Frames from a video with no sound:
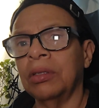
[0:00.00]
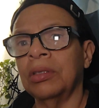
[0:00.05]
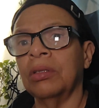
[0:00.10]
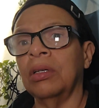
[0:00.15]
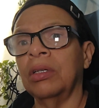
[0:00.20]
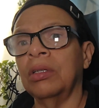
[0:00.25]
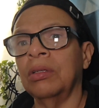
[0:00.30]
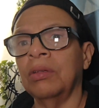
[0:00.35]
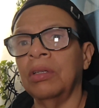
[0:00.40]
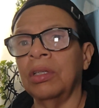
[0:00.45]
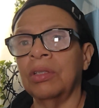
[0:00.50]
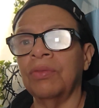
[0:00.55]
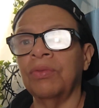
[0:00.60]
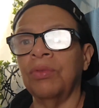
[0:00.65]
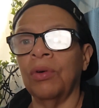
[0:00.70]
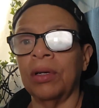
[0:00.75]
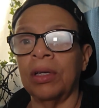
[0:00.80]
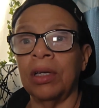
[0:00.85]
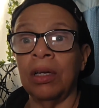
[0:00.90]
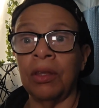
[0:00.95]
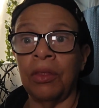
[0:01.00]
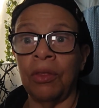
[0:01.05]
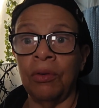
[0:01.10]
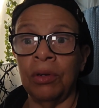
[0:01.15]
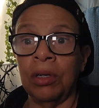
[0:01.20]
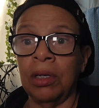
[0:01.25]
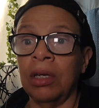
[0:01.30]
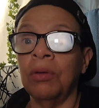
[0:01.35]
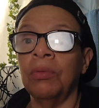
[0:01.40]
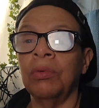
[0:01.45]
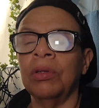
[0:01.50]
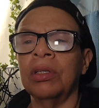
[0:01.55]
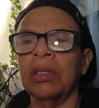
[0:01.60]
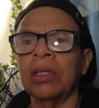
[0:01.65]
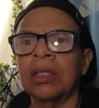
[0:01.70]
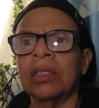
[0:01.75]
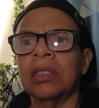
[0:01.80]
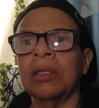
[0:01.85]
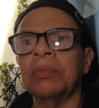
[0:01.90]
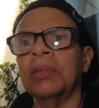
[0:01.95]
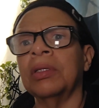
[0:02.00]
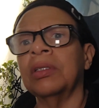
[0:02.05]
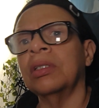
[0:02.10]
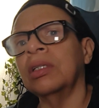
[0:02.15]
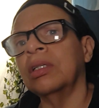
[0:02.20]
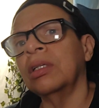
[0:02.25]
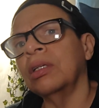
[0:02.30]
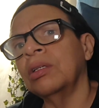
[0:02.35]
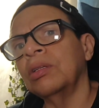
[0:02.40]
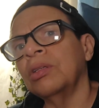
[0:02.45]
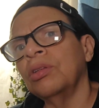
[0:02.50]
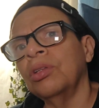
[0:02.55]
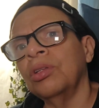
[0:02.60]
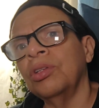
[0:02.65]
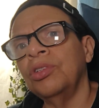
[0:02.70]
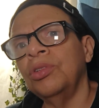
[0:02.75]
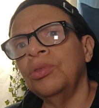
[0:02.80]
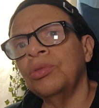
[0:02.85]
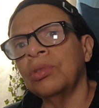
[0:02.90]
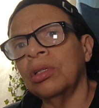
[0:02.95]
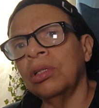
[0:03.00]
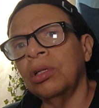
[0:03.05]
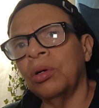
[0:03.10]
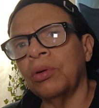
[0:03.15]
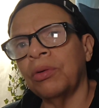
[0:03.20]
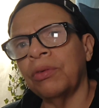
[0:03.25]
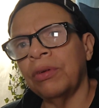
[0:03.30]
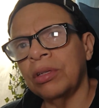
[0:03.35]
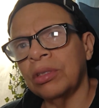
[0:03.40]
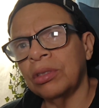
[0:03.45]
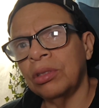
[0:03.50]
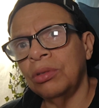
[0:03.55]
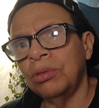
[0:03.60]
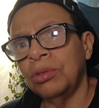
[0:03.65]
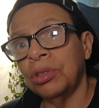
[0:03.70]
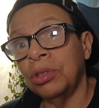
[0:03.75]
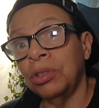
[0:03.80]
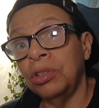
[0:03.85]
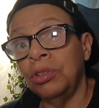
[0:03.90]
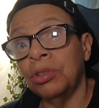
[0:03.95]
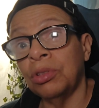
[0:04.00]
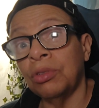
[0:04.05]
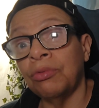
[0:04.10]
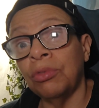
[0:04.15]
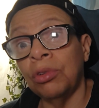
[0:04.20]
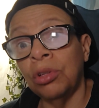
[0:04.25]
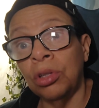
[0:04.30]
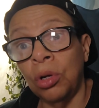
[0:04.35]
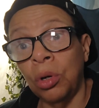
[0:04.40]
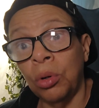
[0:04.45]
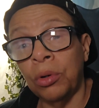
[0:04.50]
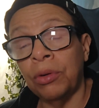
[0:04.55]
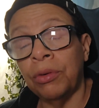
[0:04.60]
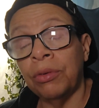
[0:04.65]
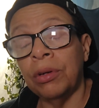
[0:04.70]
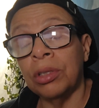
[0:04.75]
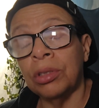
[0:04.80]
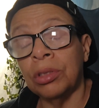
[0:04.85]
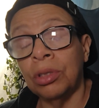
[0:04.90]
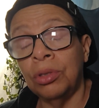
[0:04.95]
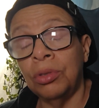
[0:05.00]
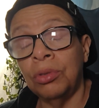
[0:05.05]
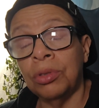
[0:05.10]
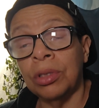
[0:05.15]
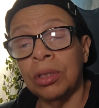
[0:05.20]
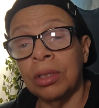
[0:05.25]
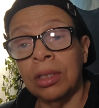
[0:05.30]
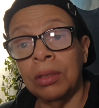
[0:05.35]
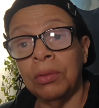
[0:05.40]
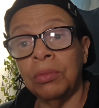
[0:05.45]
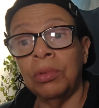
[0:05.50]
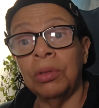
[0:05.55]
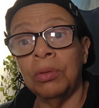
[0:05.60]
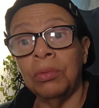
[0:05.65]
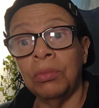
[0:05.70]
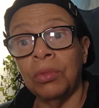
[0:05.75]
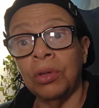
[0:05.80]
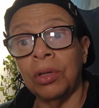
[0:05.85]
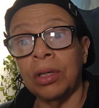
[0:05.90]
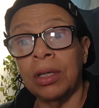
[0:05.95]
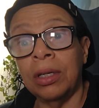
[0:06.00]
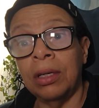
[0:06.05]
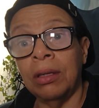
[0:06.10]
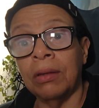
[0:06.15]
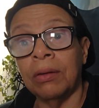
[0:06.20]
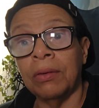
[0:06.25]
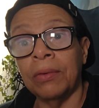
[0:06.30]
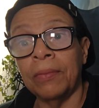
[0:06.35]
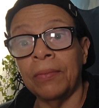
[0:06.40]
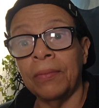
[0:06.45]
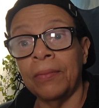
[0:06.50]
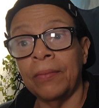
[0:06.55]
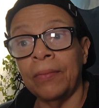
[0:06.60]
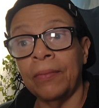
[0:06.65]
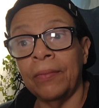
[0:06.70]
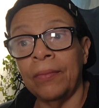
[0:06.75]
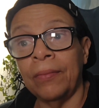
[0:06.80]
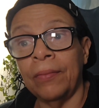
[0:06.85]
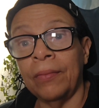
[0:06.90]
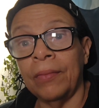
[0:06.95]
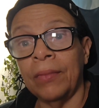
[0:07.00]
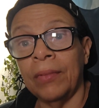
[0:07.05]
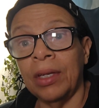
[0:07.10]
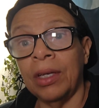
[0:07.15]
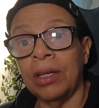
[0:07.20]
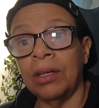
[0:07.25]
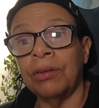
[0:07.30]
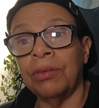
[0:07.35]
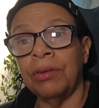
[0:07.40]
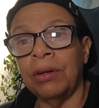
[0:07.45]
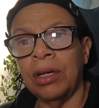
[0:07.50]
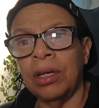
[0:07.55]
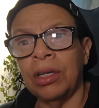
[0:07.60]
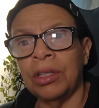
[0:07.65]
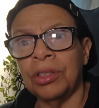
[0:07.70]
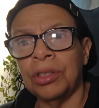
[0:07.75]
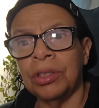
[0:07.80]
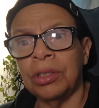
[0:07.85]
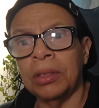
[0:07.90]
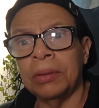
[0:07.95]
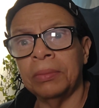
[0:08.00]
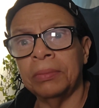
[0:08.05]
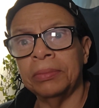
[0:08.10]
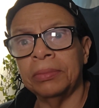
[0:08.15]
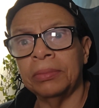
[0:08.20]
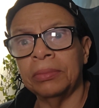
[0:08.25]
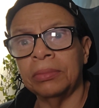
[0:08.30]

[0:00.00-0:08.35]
So it's 4K 30. It wouldn't accept. It said use a lower resolution, and it wouldn't work either. It crashed.